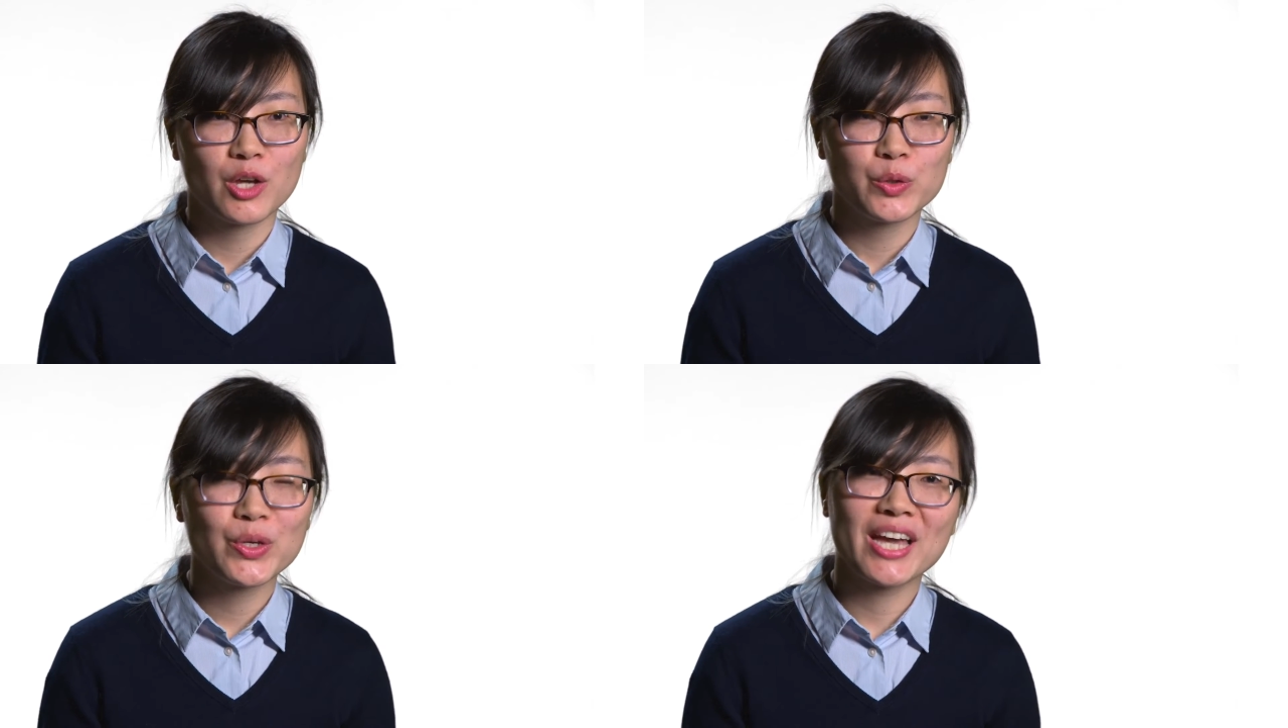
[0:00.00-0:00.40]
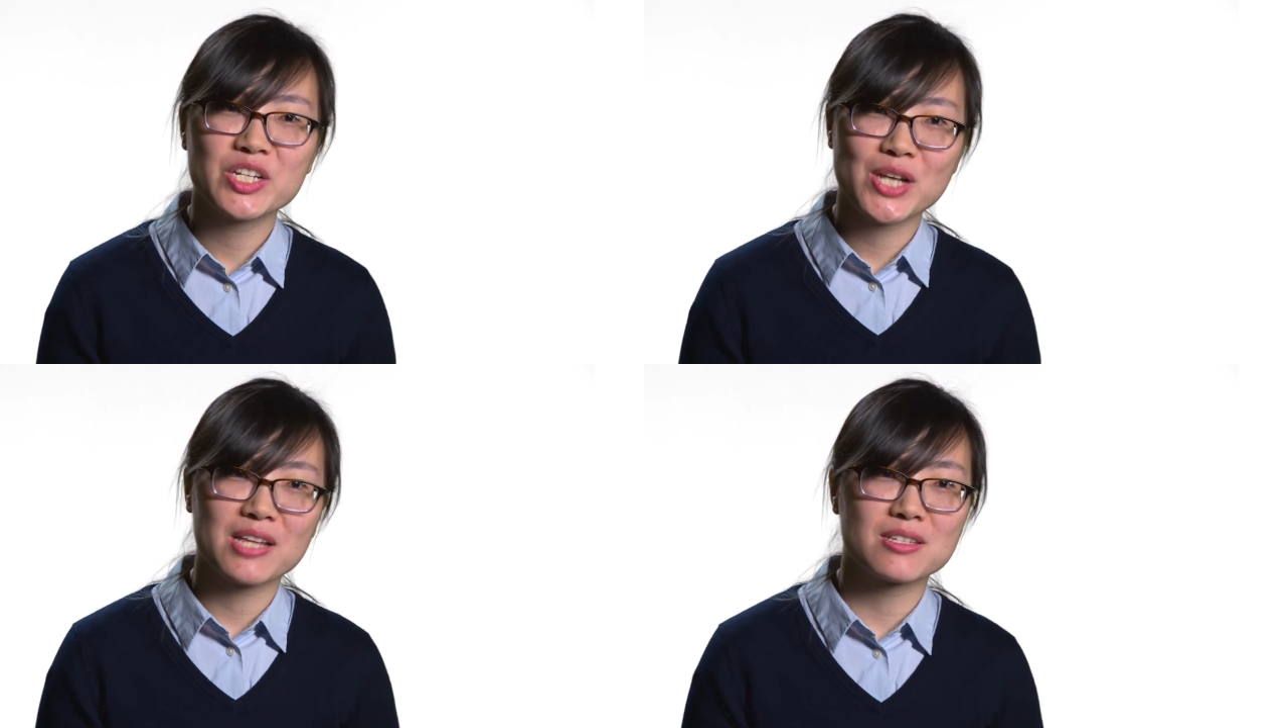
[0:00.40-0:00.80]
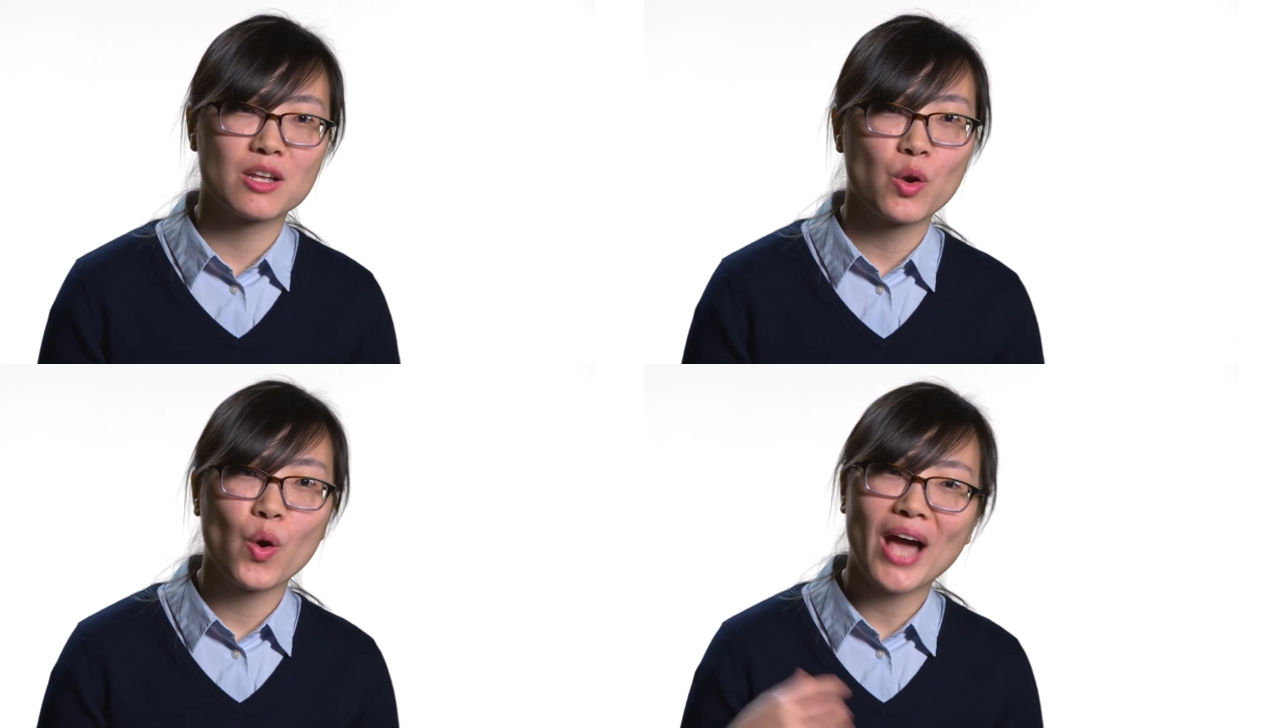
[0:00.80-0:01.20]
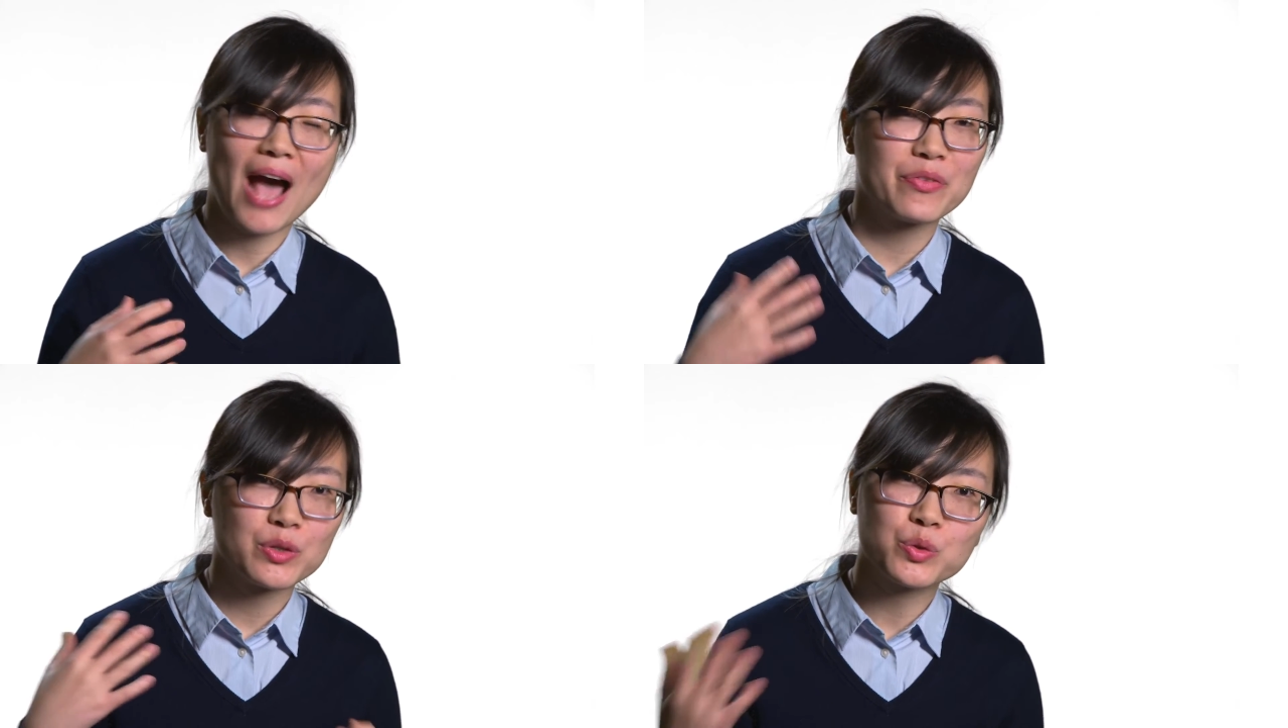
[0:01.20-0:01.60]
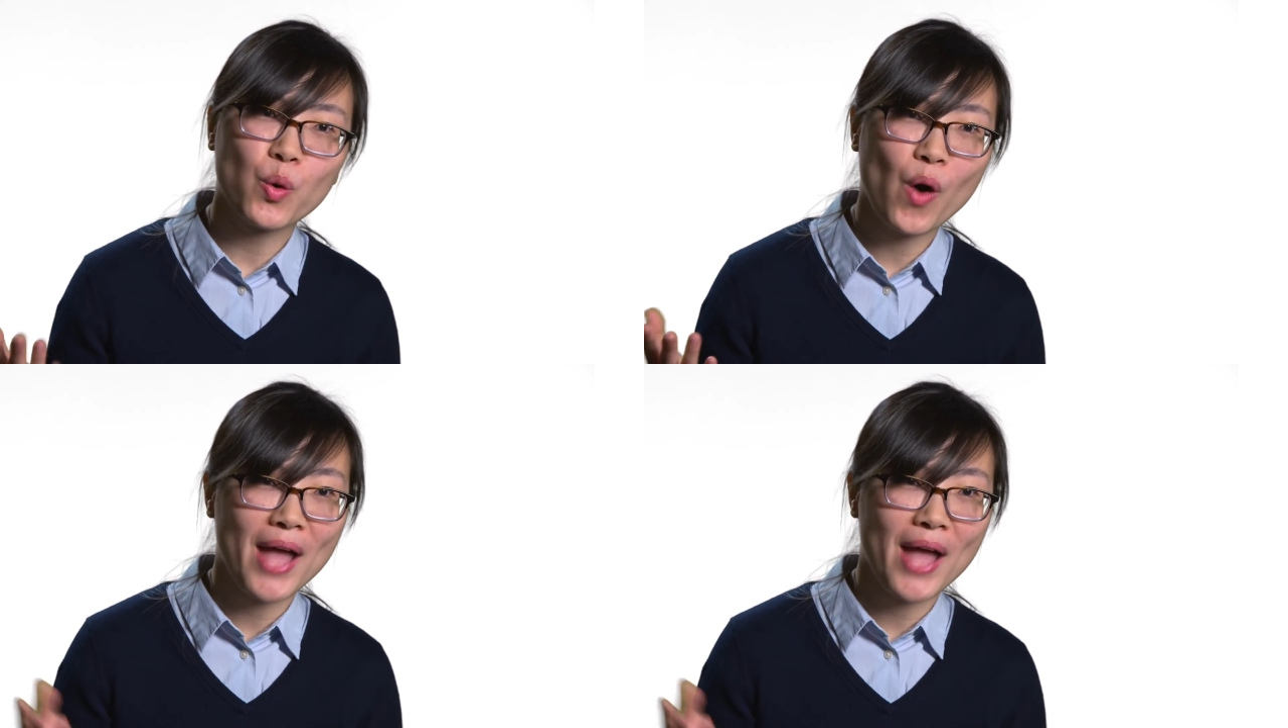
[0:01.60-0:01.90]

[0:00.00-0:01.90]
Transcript: you can just look on the door